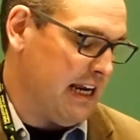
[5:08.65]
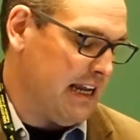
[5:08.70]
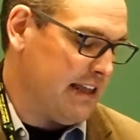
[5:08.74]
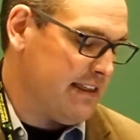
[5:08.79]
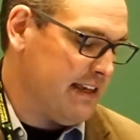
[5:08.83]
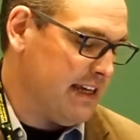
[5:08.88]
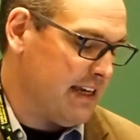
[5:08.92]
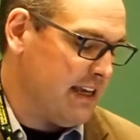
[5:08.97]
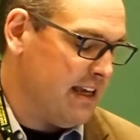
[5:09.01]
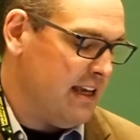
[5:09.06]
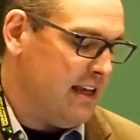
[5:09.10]
And I
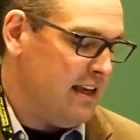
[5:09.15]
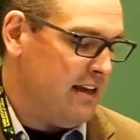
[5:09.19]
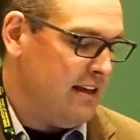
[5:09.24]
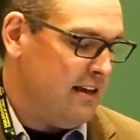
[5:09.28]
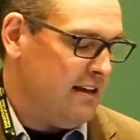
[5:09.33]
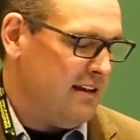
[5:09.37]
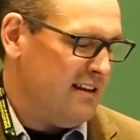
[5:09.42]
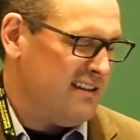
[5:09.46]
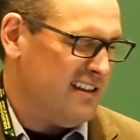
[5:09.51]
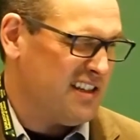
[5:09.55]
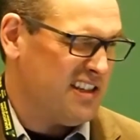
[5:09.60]
think
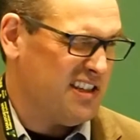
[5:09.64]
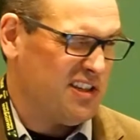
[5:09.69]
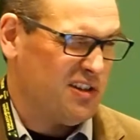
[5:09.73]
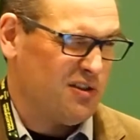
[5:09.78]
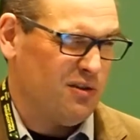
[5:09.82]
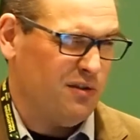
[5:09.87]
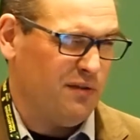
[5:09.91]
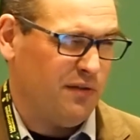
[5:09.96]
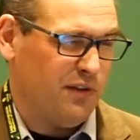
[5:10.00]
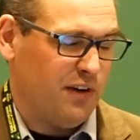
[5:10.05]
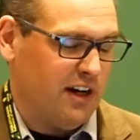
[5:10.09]
This is
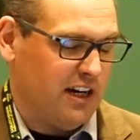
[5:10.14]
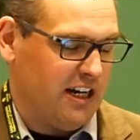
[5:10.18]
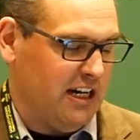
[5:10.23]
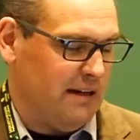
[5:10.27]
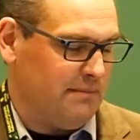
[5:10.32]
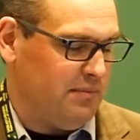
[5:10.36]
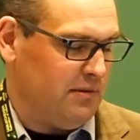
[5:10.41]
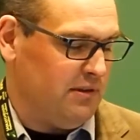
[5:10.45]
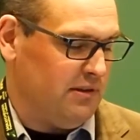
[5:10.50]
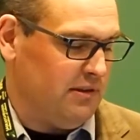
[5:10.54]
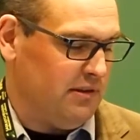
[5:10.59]
true for a
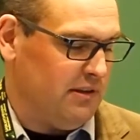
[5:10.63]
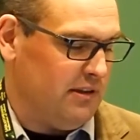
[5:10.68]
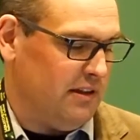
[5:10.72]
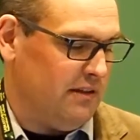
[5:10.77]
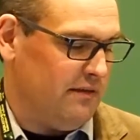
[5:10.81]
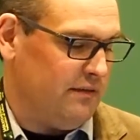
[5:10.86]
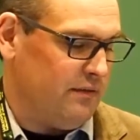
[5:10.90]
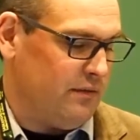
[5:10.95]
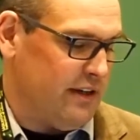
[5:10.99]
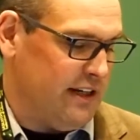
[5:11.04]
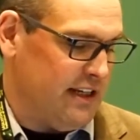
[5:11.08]
couple
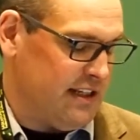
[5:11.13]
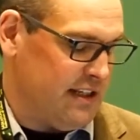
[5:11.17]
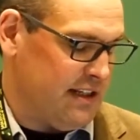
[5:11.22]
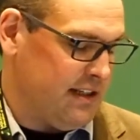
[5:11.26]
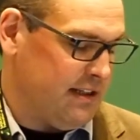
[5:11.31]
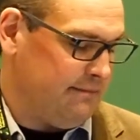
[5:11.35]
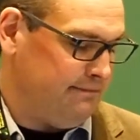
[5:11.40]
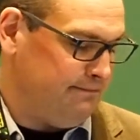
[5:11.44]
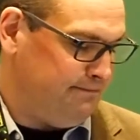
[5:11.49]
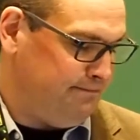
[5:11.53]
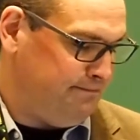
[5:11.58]
of
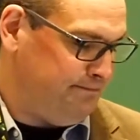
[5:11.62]
reasons.